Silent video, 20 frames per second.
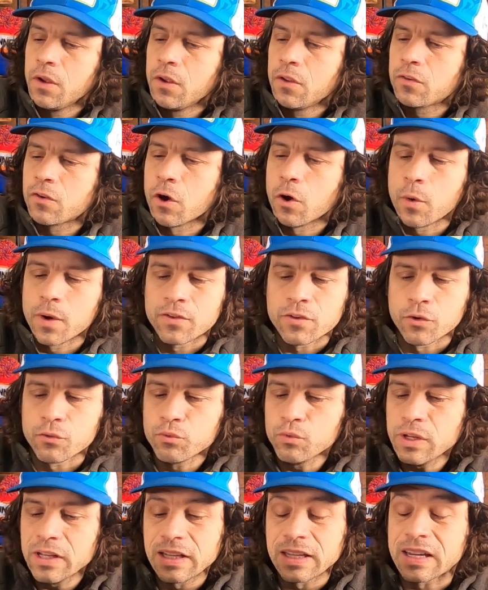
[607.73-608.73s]
So it's a
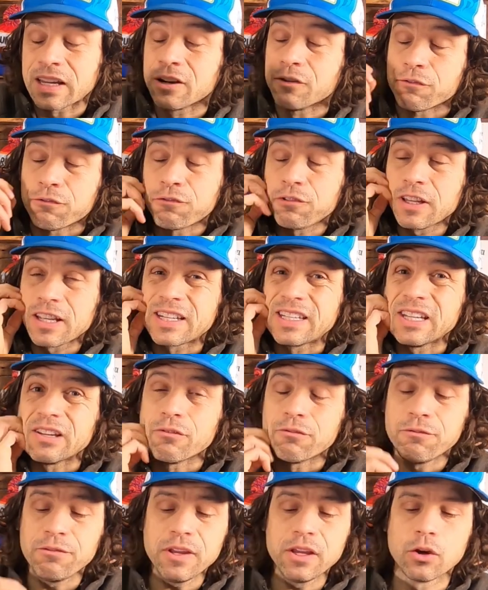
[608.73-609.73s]
really
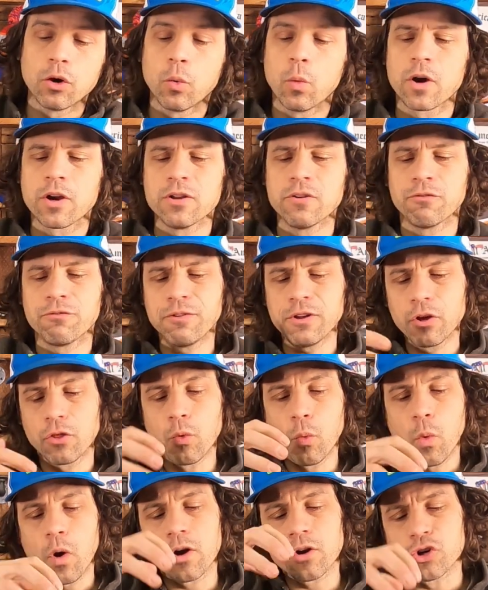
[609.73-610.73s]
conflicting feel where you feel
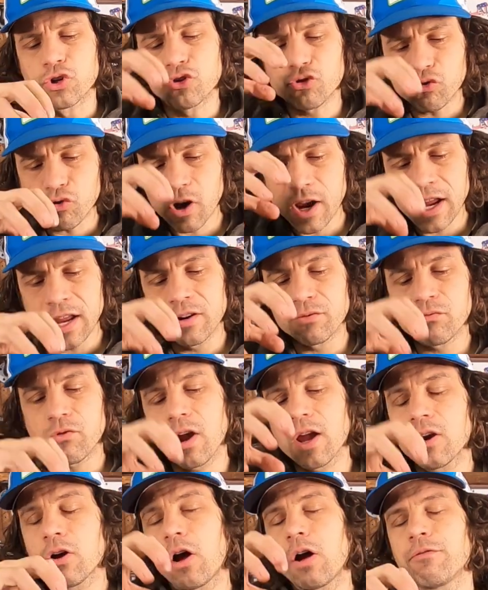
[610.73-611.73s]
the water drain
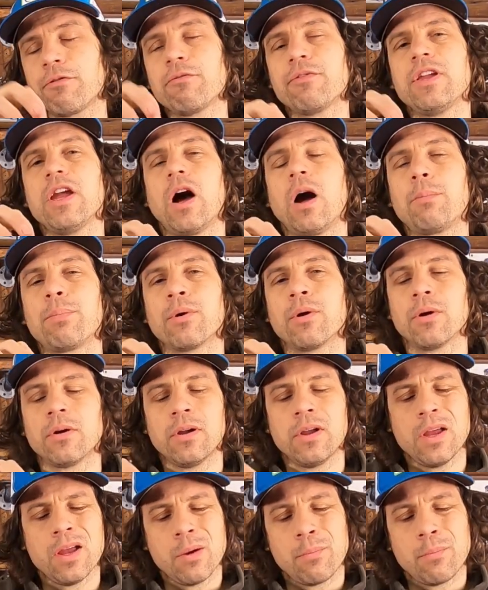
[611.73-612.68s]
right off of the upper,